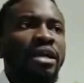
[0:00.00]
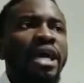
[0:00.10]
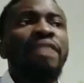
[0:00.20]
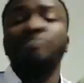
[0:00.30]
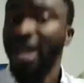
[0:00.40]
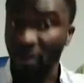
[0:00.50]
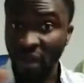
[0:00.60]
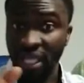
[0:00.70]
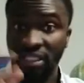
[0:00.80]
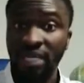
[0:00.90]
And by the
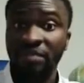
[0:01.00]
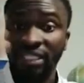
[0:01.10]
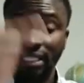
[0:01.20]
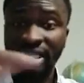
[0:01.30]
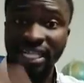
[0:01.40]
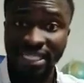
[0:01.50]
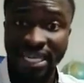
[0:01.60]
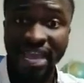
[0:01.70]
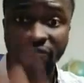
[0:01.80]
way, chapter 39,